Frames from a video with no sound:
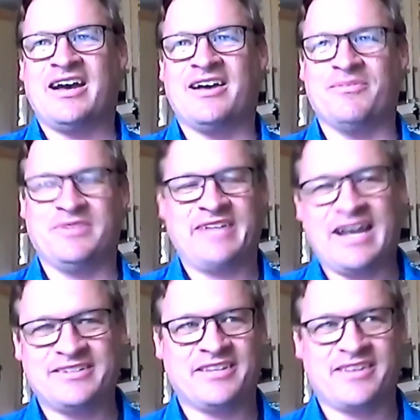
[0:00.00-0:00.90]
The
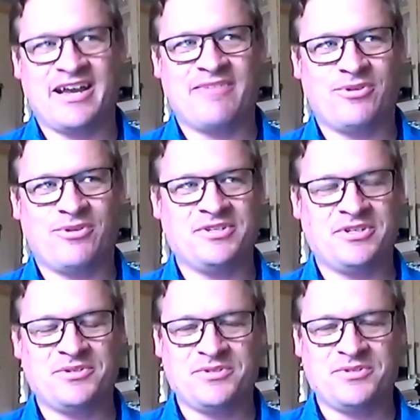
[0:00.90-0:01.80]
tactic that I've always
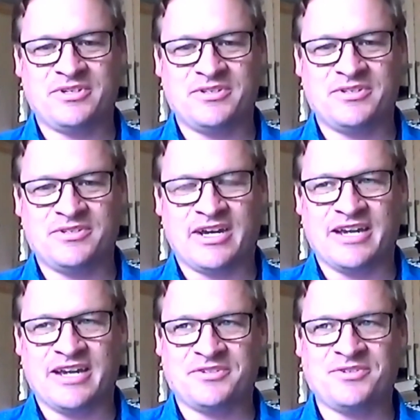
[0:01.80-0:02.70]
used is
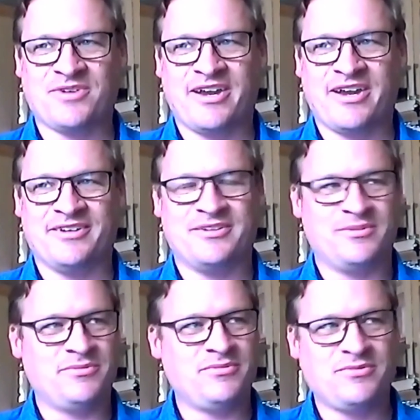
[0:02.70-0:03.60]
I just try
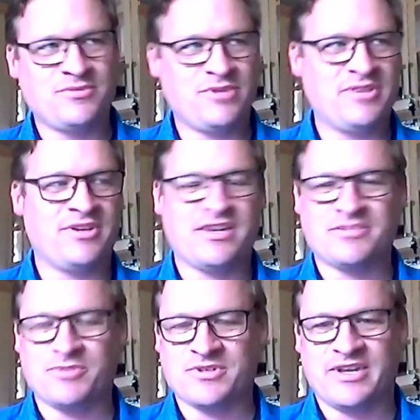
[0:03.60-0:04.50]
to treat the
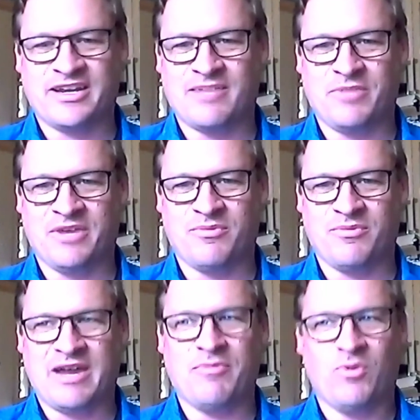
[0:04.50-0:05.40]
customers like I'm the
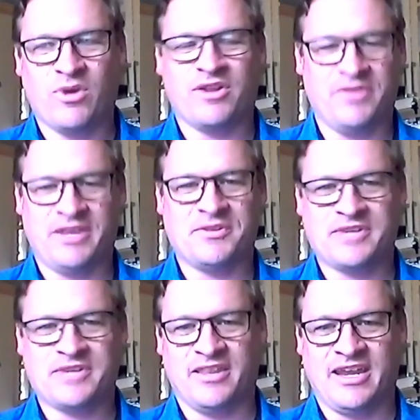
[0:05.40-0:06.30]
one on the other
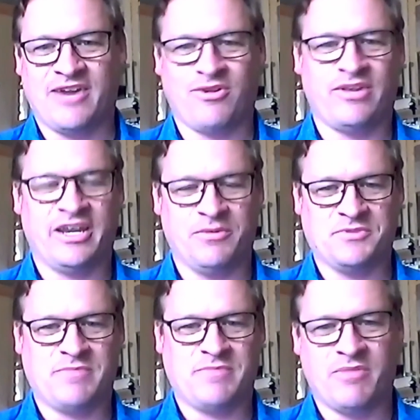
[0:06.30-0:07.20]
side of the counter, like it
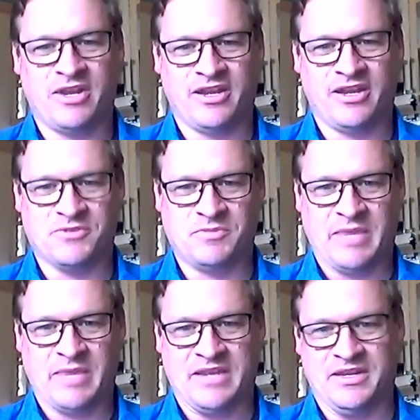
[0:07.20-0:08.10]
was my money I was spending.